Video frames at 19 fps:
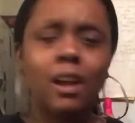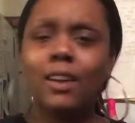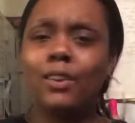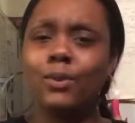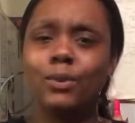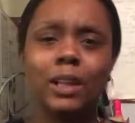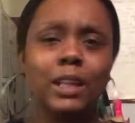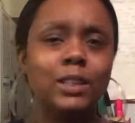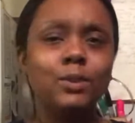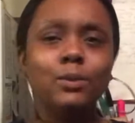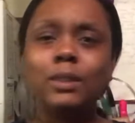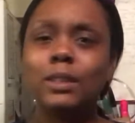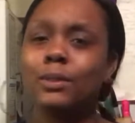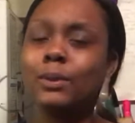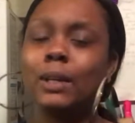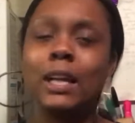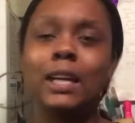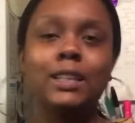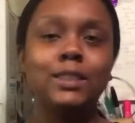
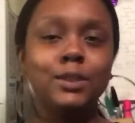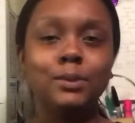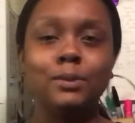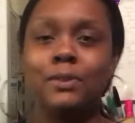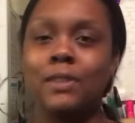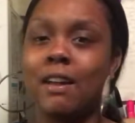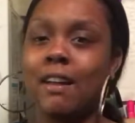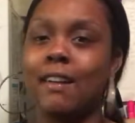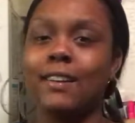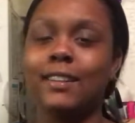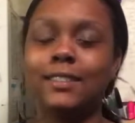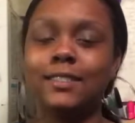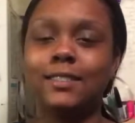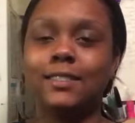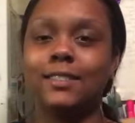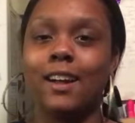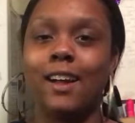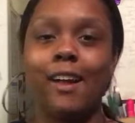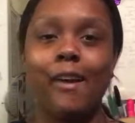You can't do that.
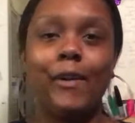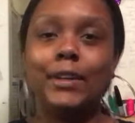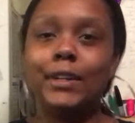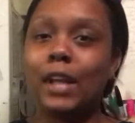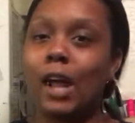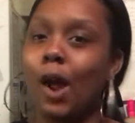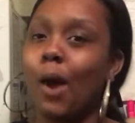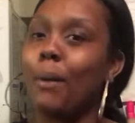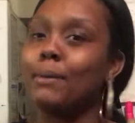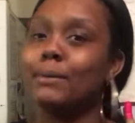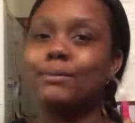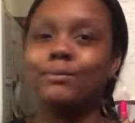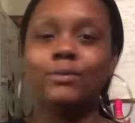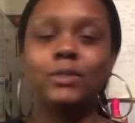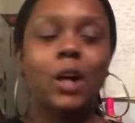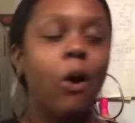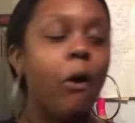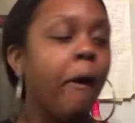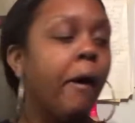No.
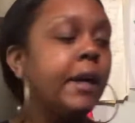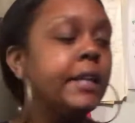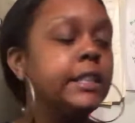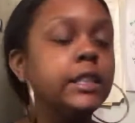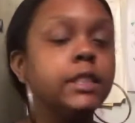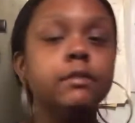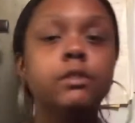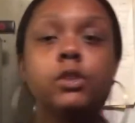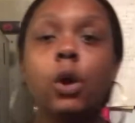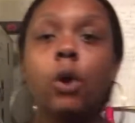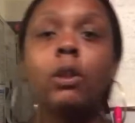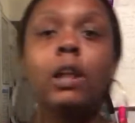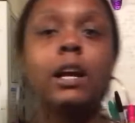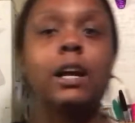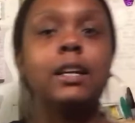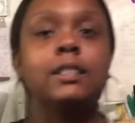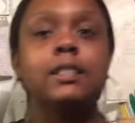Even though, like I